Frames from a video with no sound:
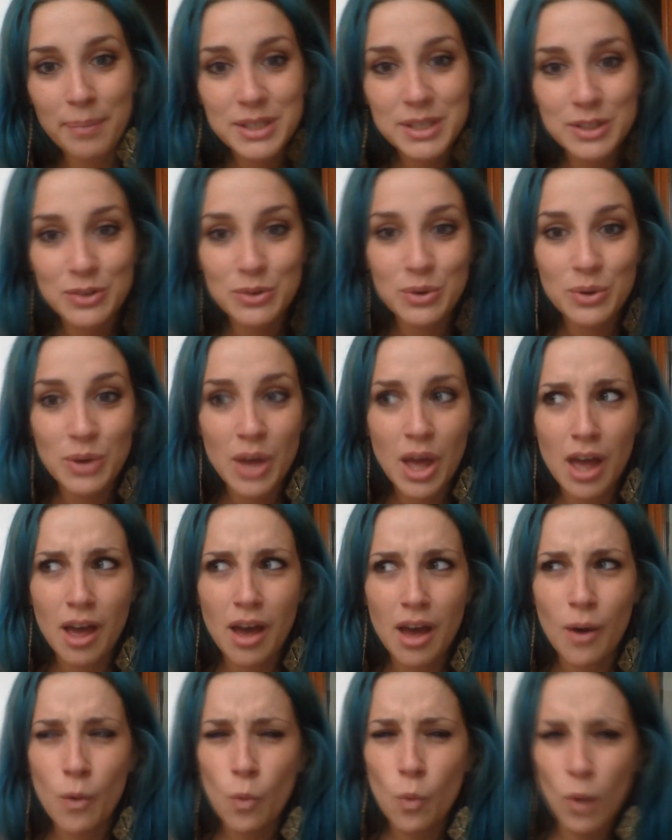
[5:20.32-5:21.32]
to
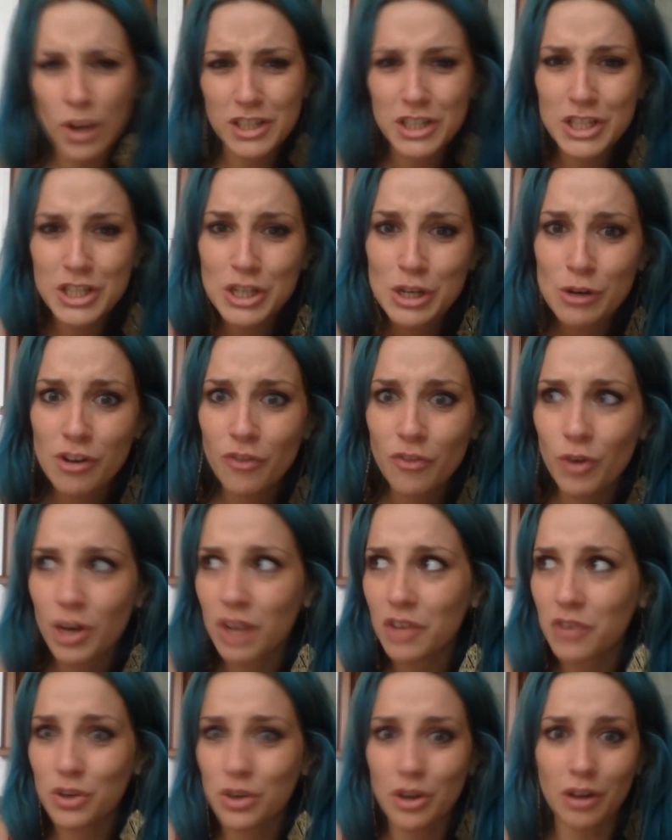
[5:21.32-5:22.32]
watch you with
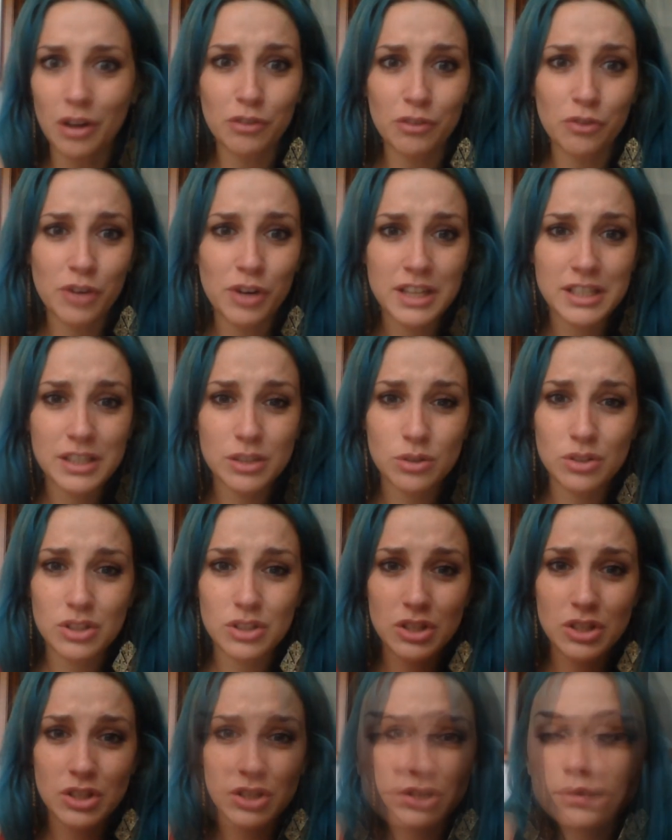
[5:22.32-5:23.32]
one of your girlfriends do
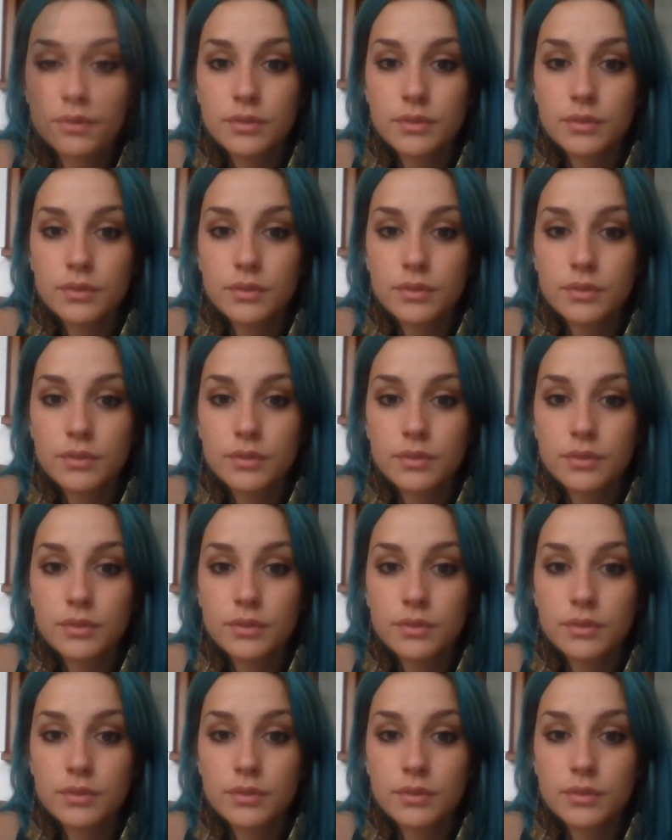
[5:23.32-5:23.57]
stuff?